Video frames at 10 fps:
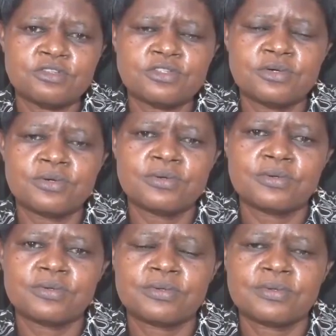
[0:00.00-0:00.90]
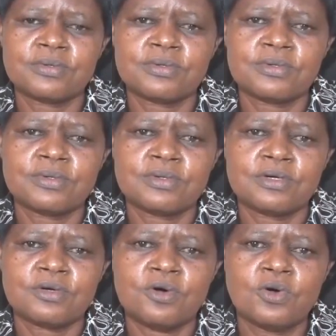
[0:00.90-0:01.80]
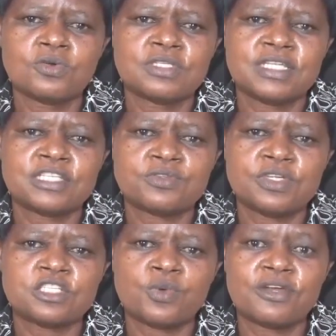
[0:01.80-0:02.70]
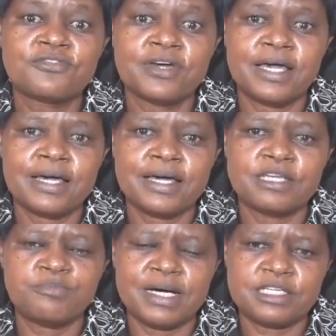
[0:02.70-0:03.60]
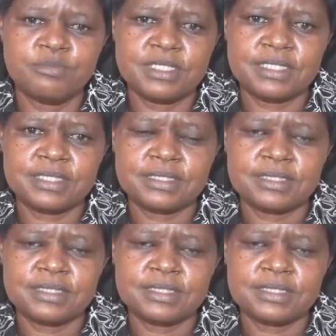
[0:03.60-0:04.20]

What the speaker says: also called the Students Welfare Department.